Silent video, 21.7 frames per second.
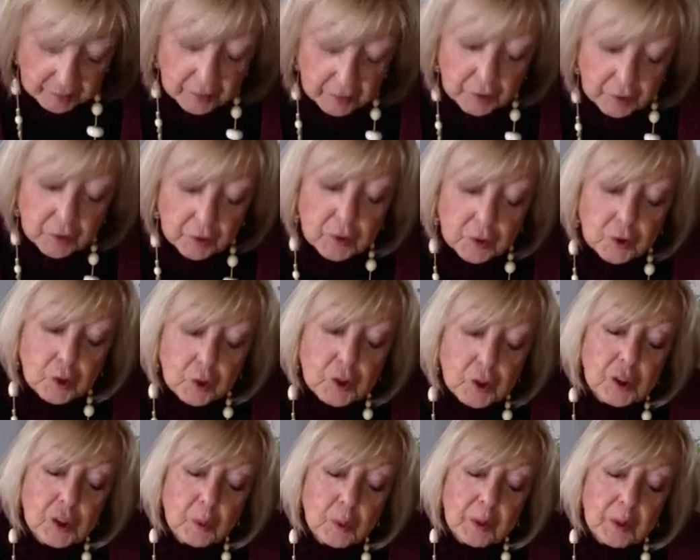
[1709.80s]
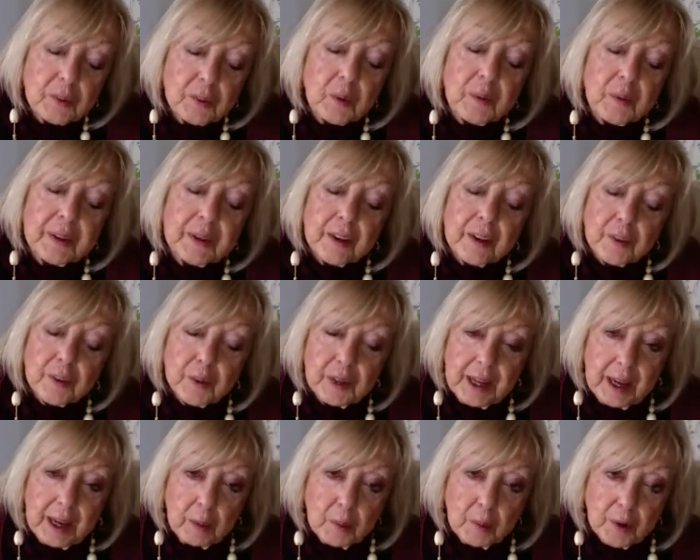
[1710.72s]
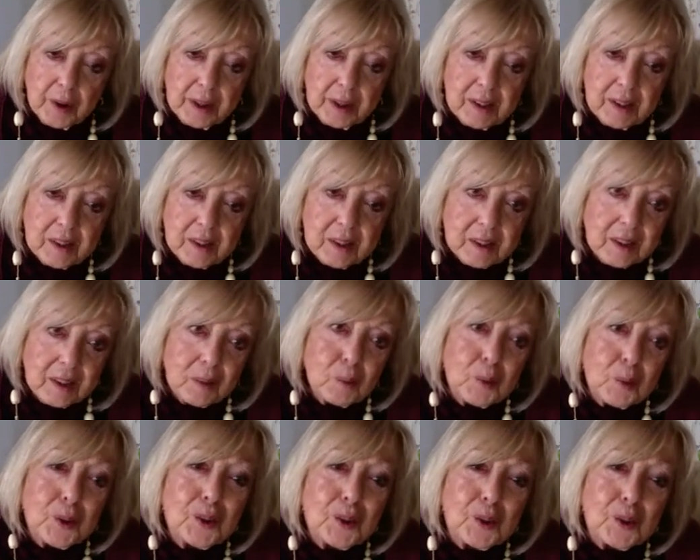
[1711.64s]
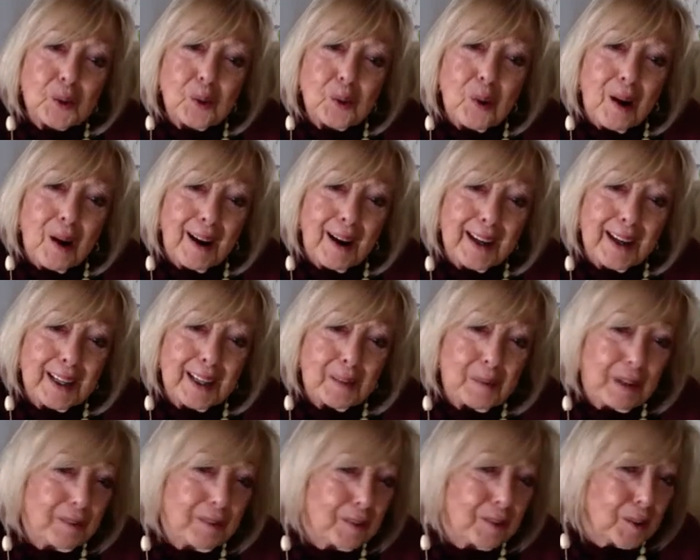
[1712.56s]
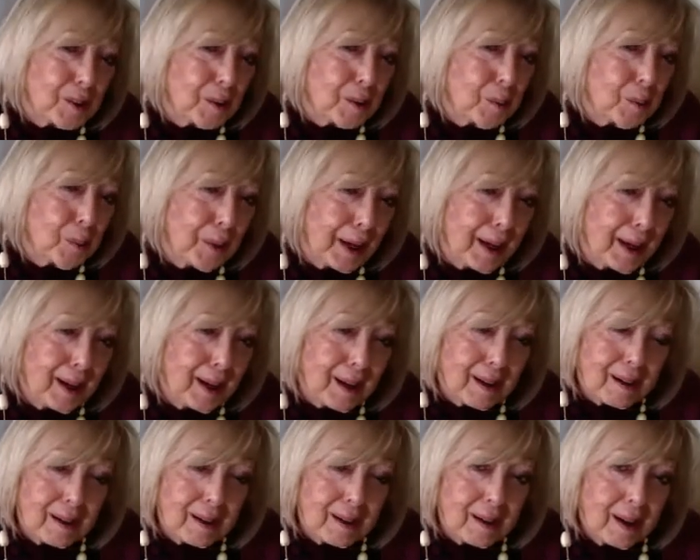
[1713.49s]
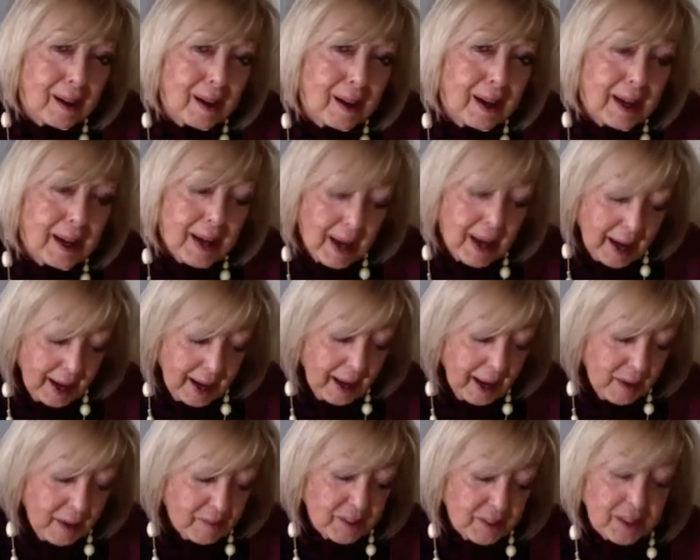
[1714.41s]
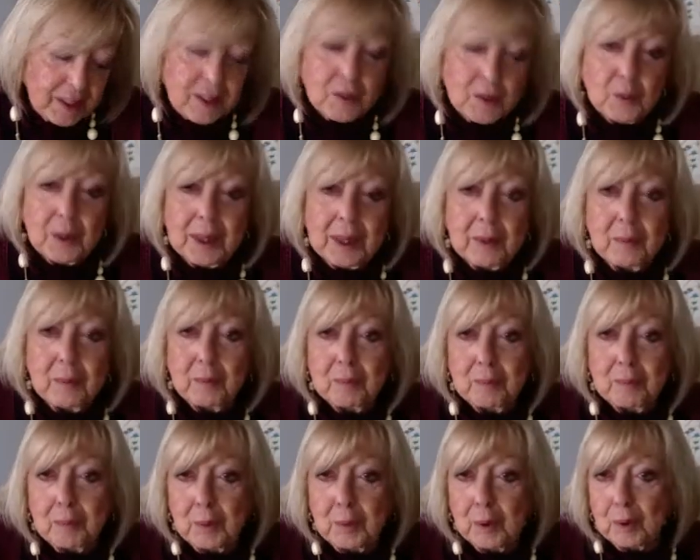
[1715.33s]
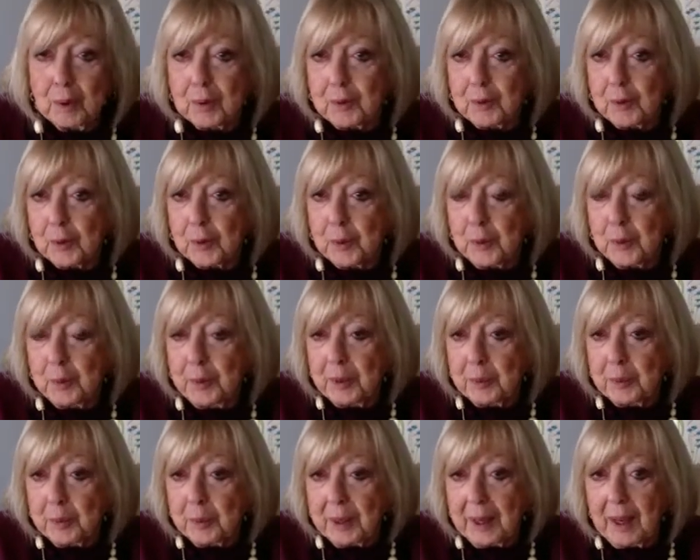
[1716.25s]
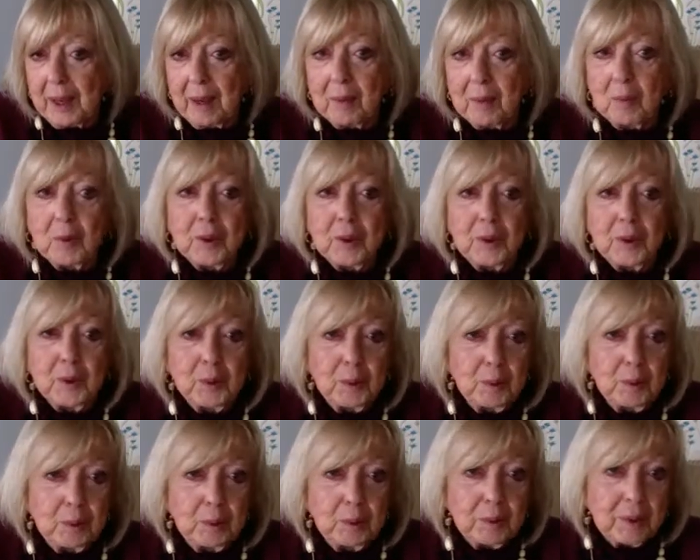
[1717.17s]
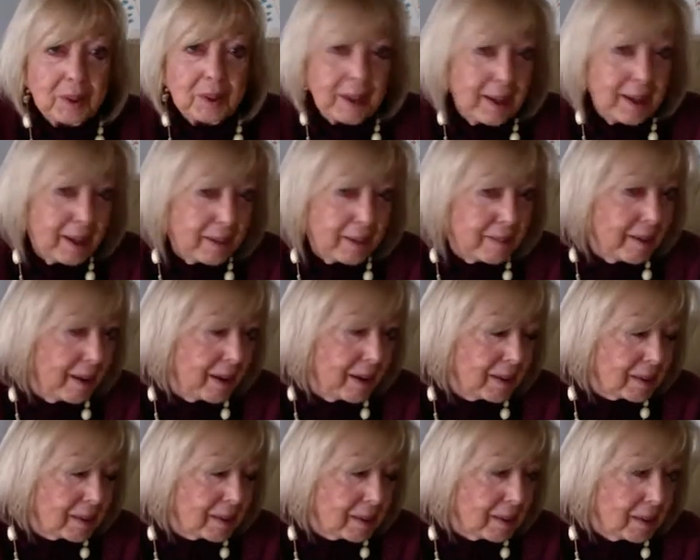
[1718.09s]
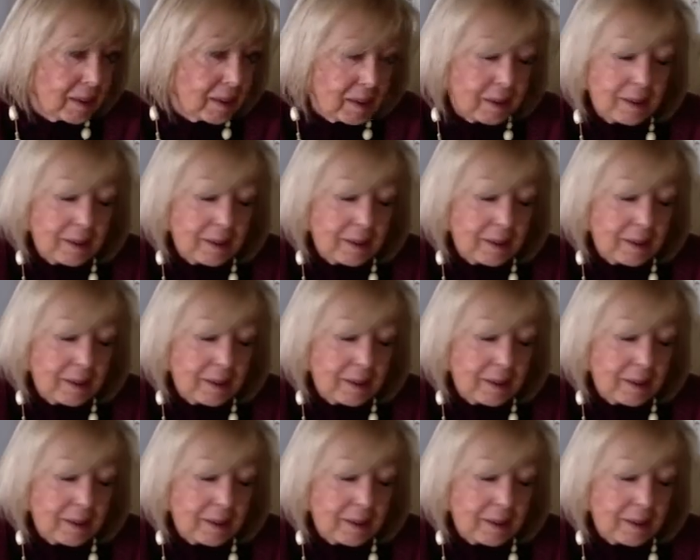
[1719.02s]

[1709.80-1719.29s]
So she went to another neighbor and she said, would you hide me for a week? I have this red, beautiful ruby ring. Will you take that and